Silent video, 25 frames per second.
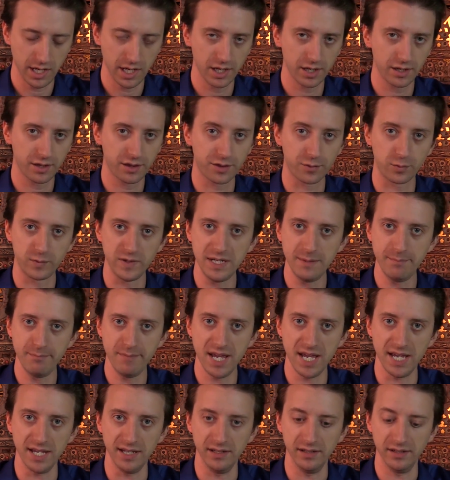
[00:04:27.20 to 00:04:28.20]
3
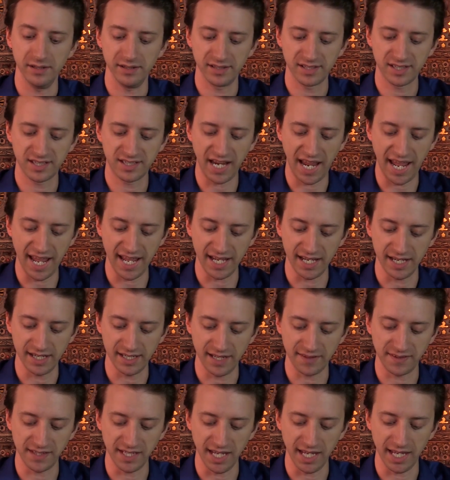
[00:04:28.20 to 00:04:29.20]
men
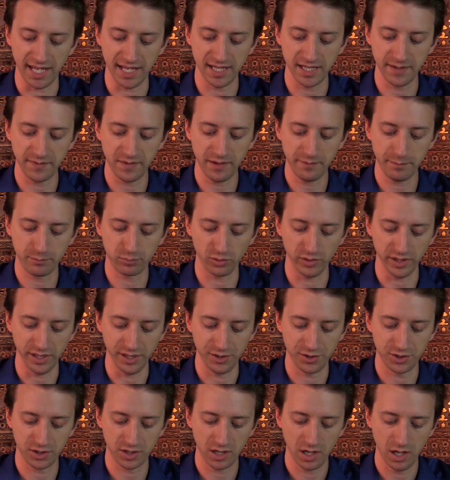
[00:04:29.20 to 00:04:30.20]
stand at the end of the
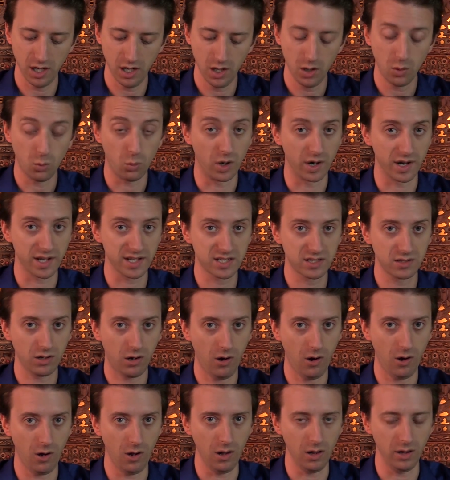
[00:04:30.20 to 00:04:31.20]
bridge. One is
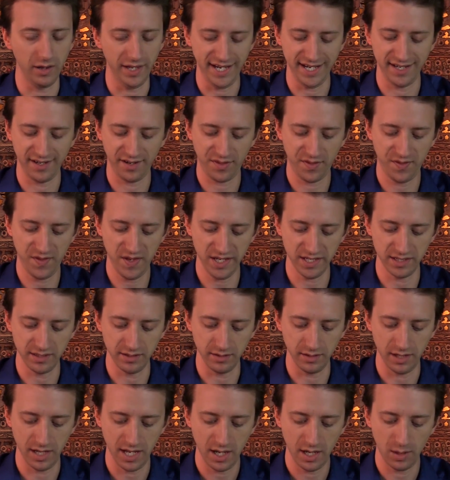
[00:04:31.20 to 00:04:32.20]
tall and
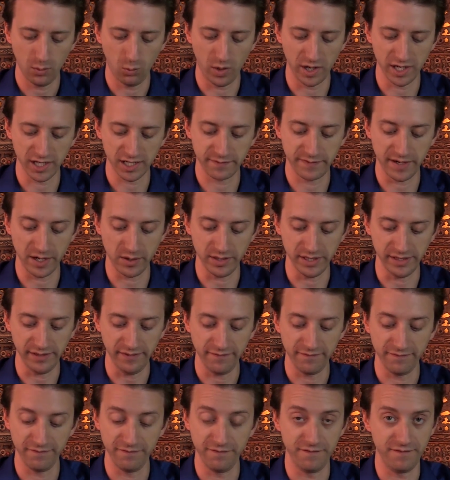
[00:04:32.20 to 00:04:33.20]
thin, one is very,
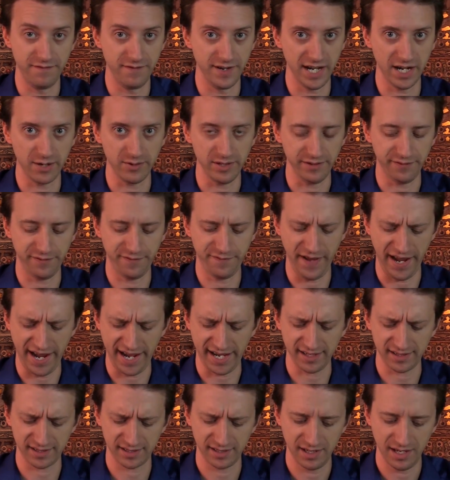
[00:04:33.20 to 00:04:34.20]
very
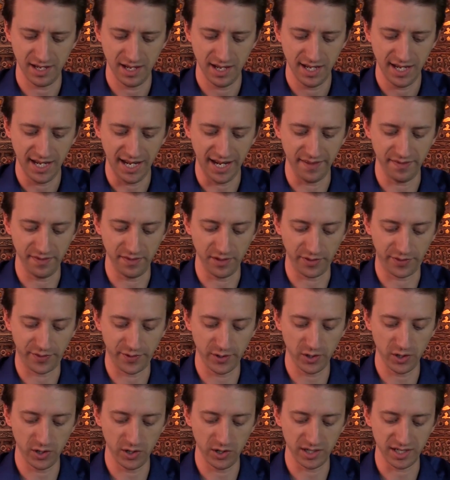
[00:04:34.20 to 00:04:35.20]
fat, and the
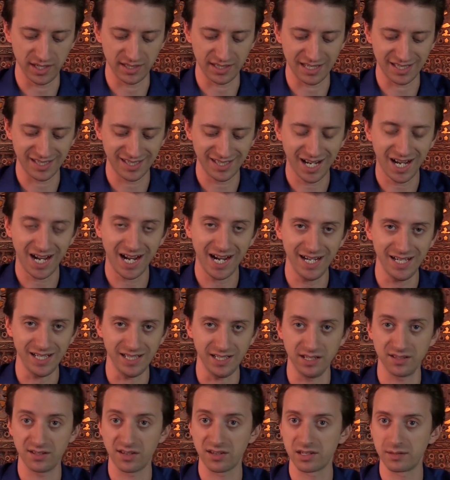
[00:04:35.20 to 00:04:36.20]
third is as
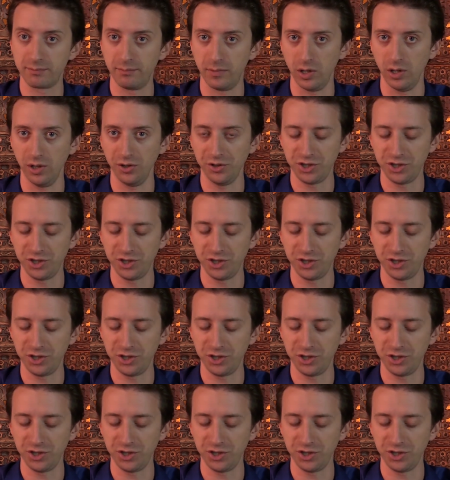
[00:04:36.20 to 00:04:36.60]
tiny as a small